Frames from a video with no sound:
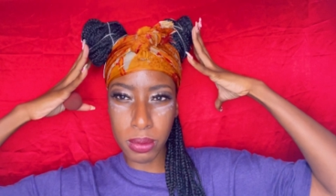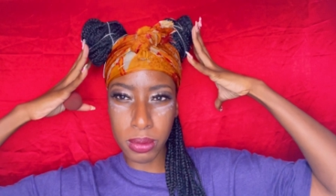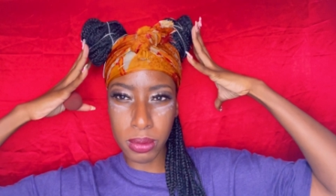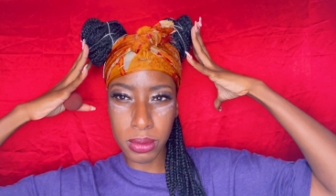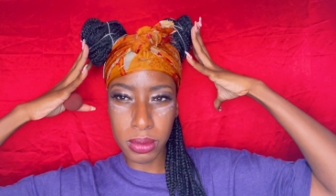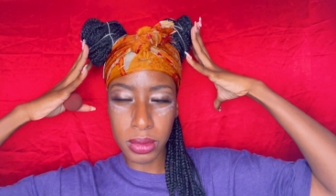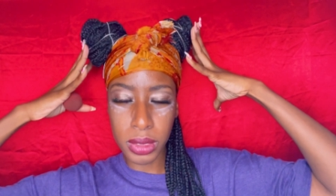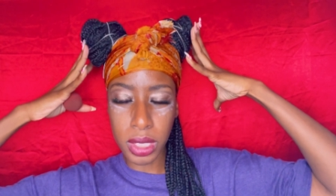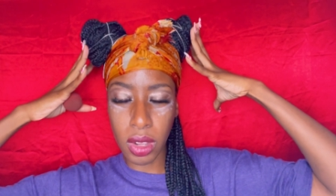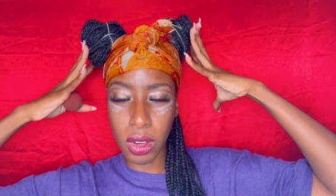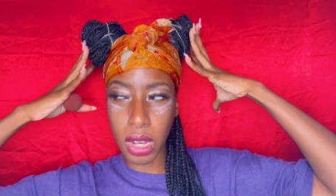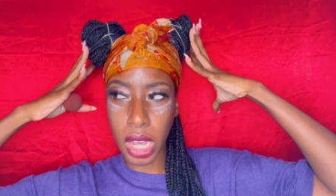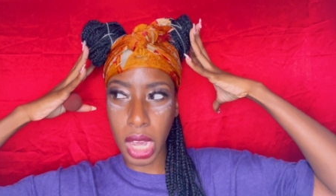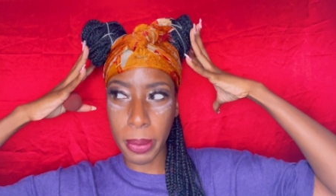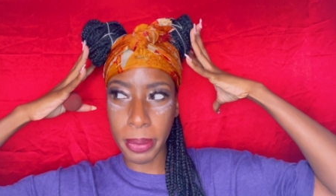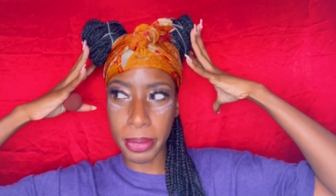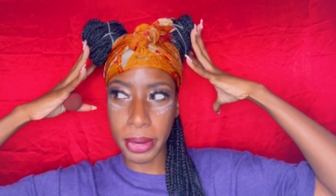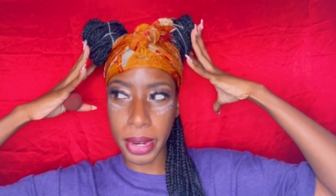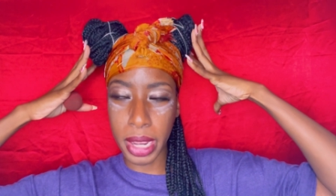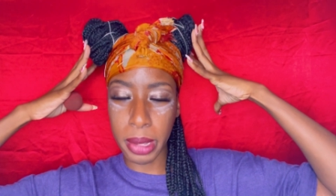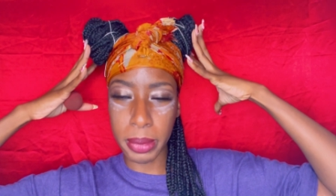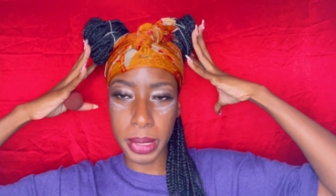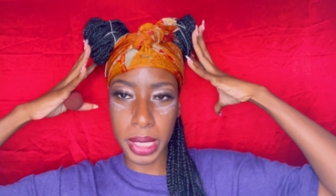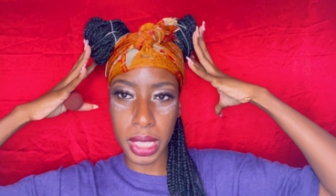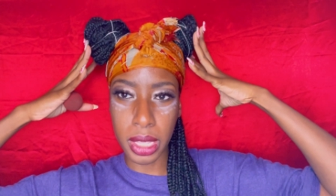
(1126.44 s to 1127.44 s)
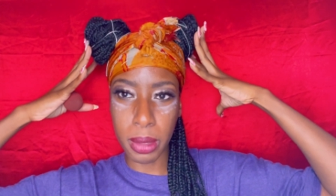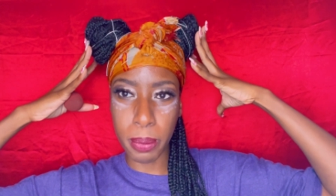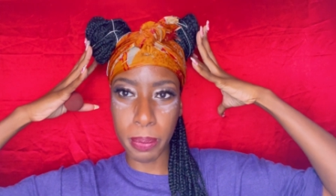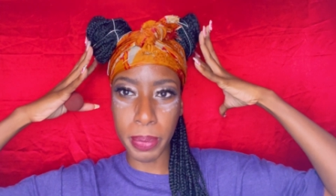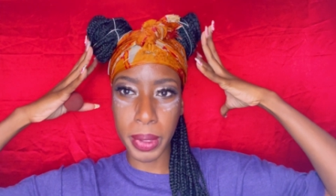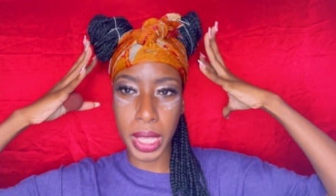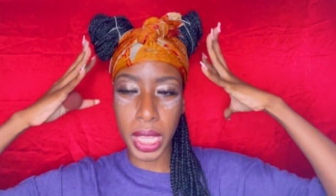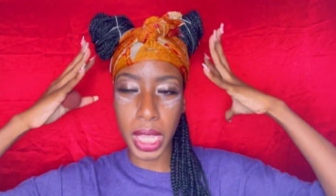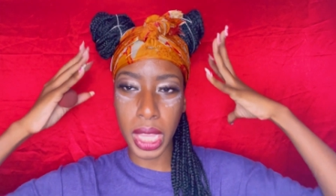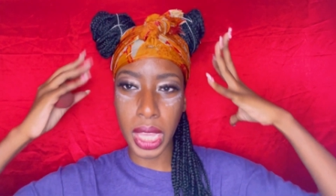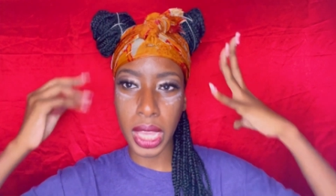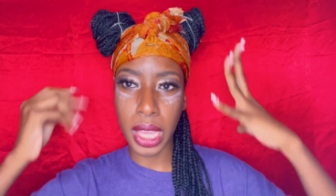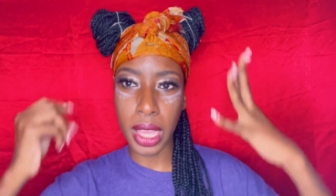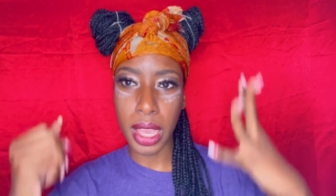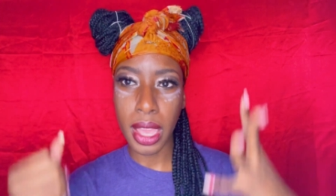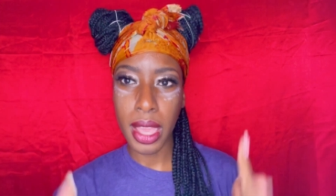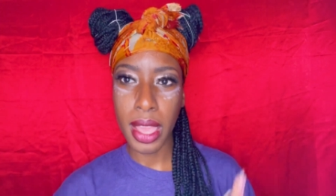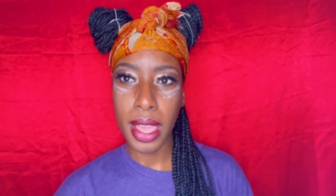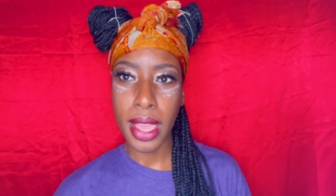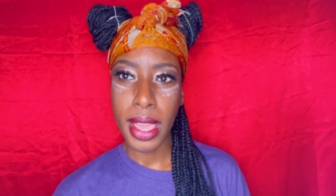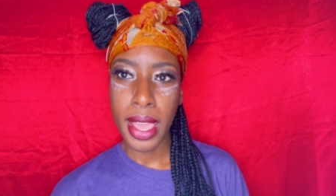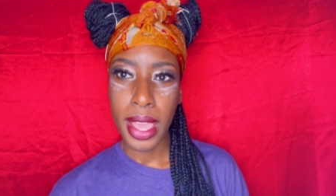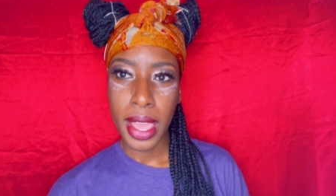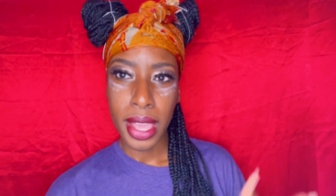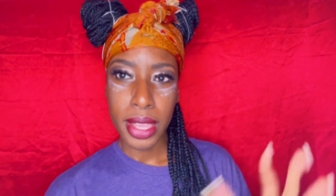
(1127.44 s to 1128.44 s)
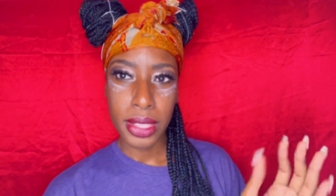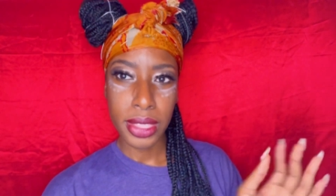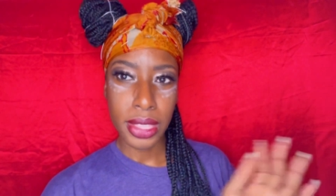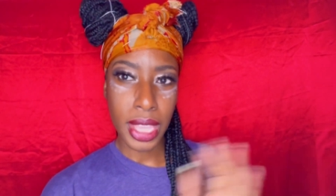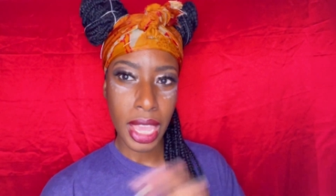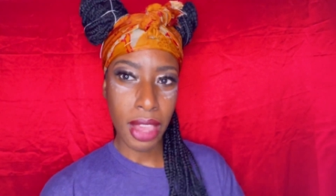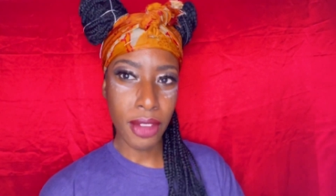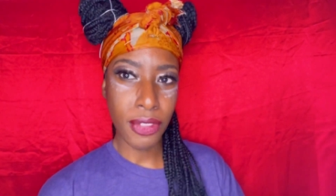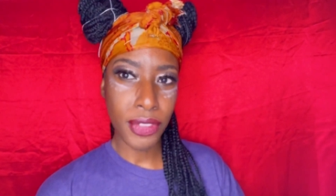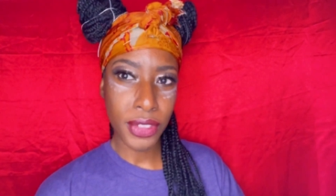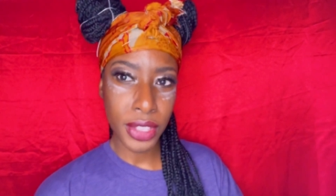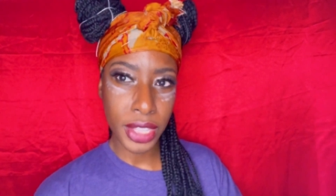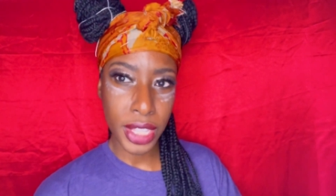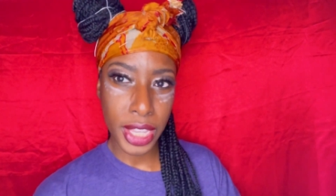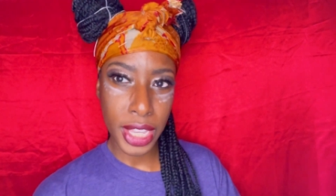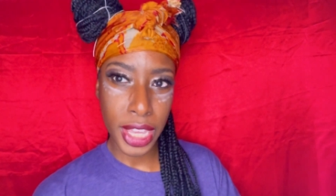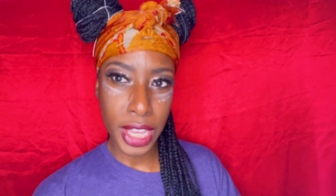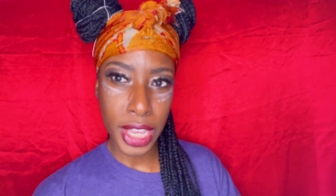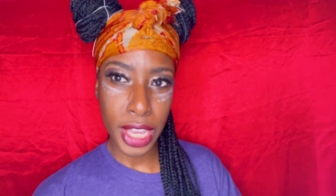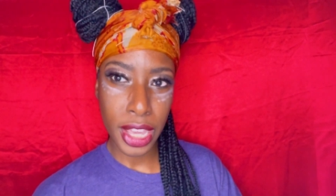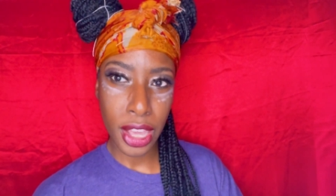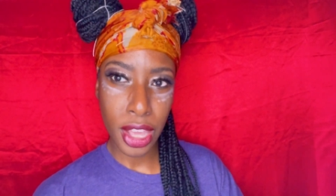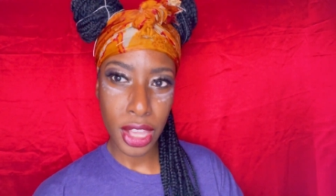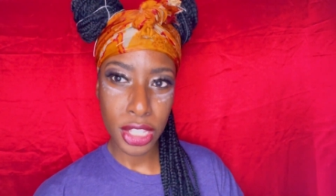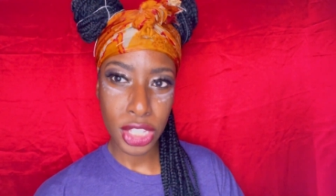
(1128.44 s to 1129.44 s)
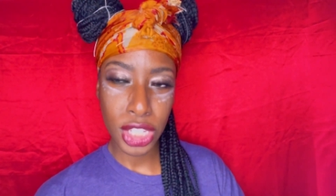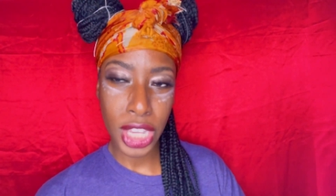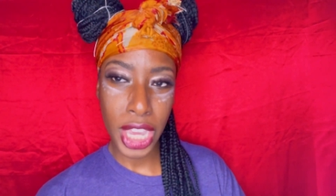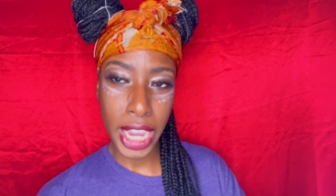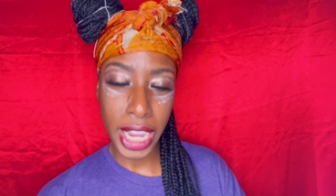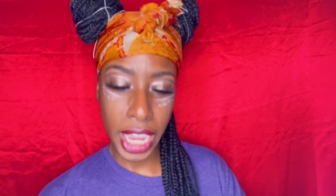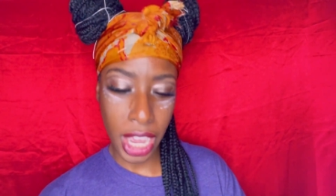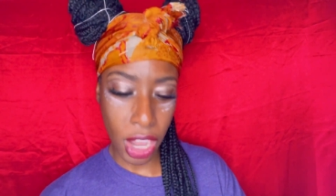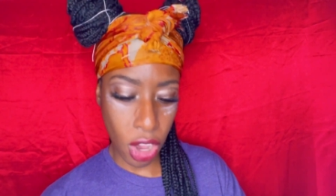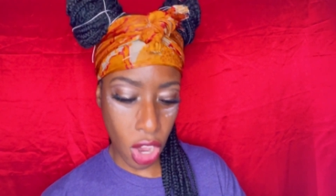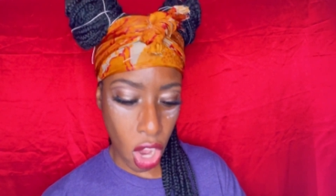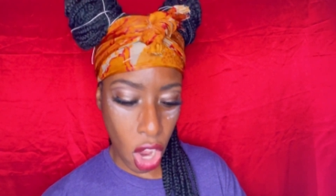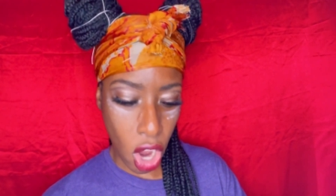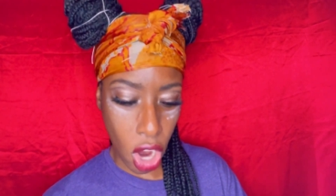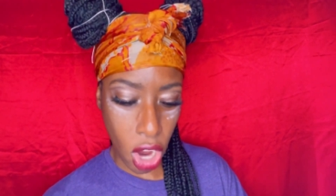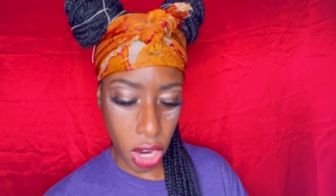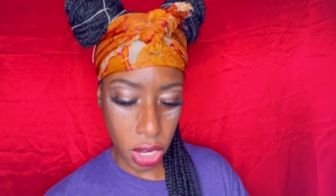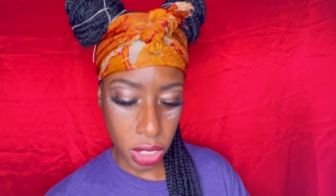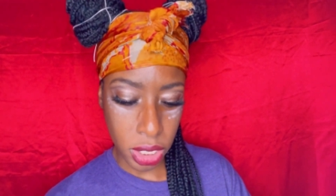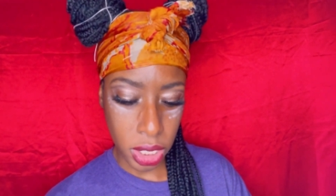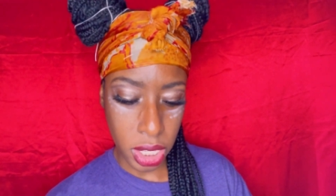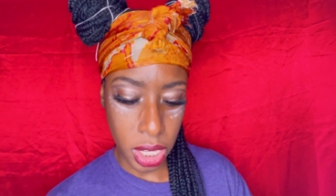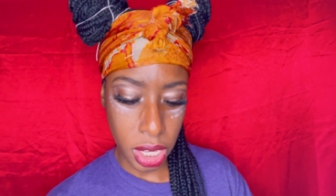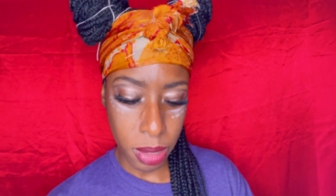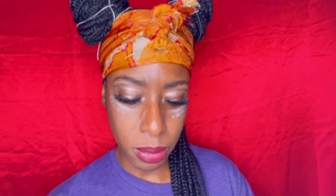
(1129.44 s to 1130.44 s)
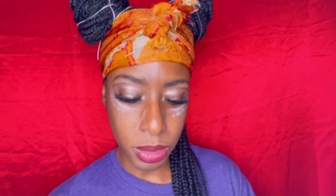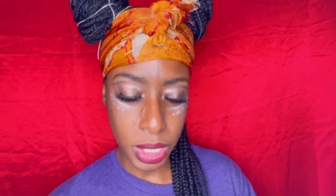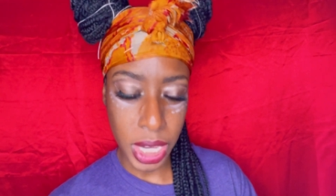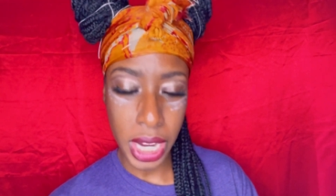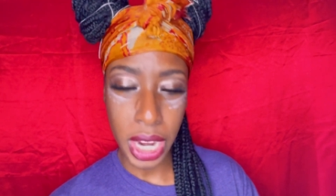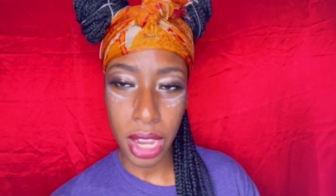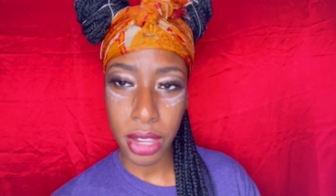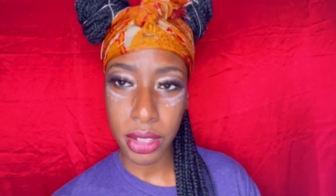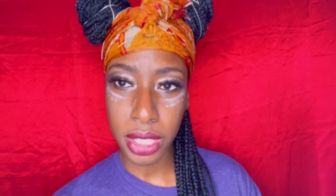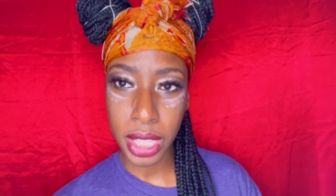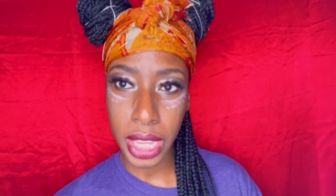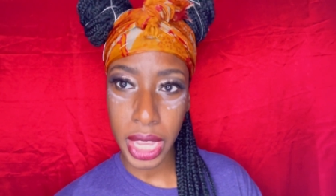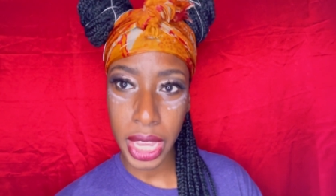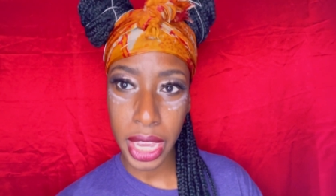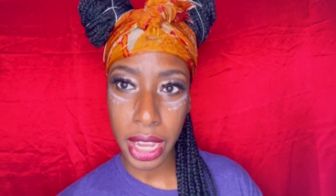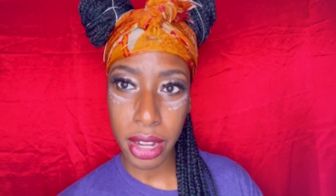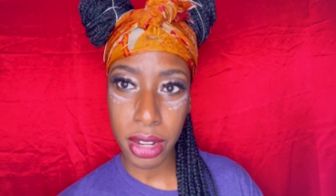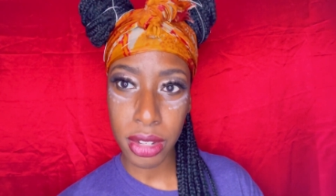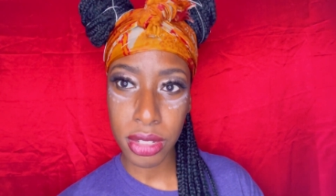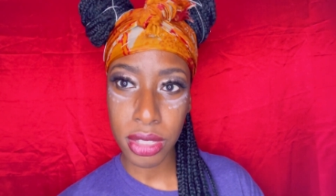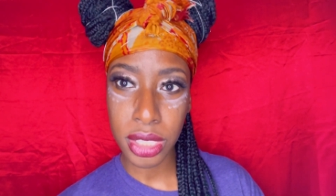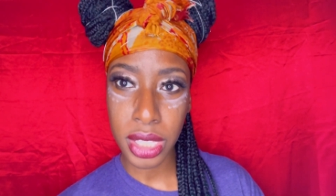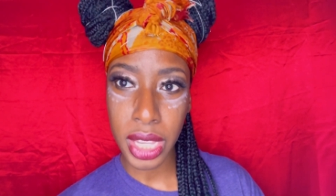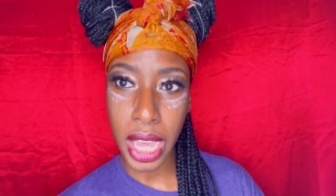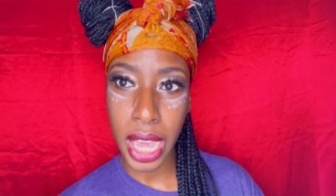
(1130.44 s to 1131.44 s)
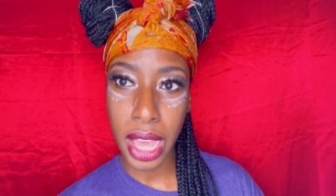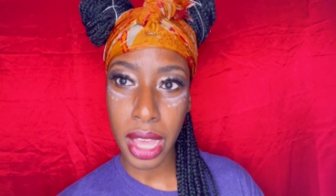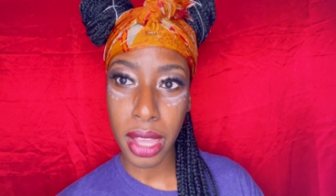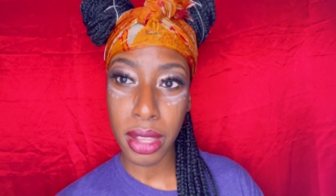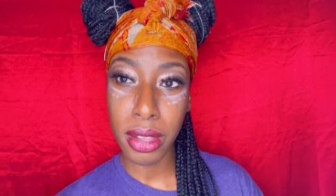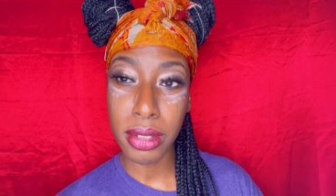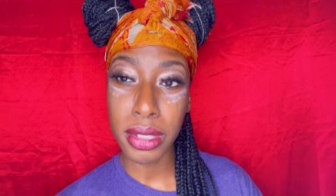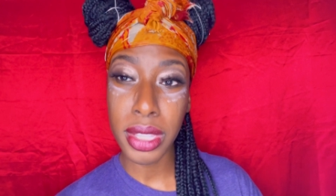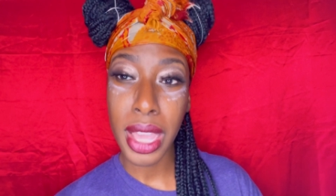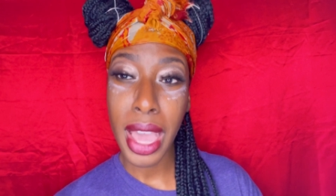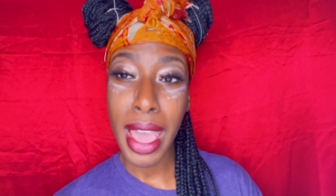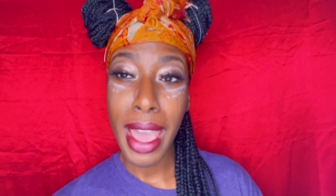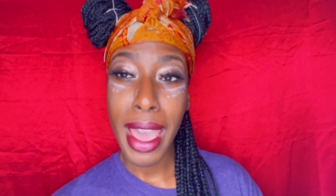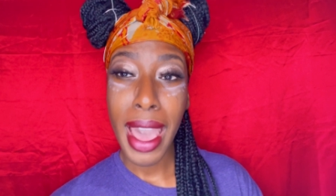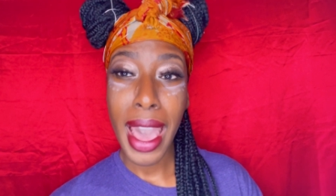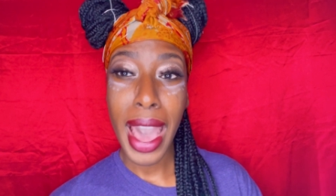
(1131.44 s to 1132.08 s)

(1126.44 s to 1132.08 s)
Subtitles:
Don't copyright me. But definitely check out Harlem. Check out the hairstyles.